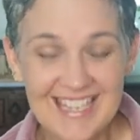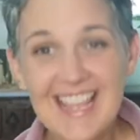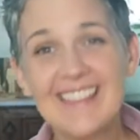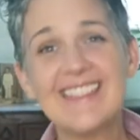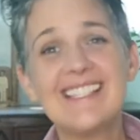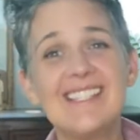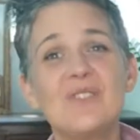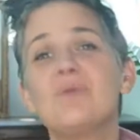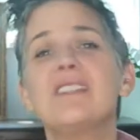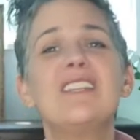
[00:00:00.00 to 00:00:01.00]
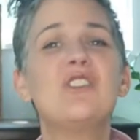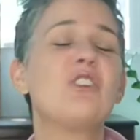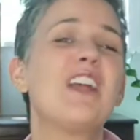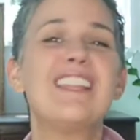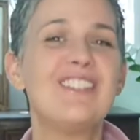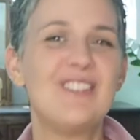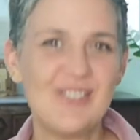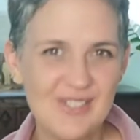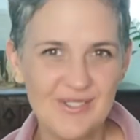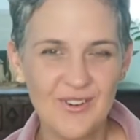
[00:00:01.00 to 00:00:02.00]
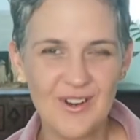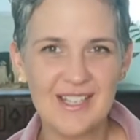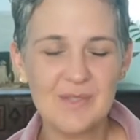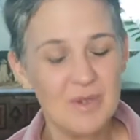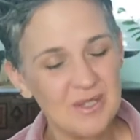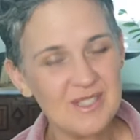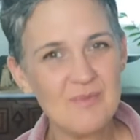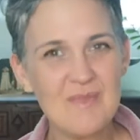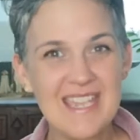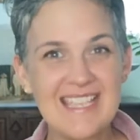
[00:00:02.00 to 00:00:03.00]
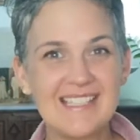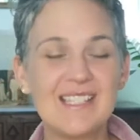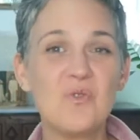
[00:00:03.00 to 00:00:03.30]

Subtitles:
Now, this is really great news for us because it means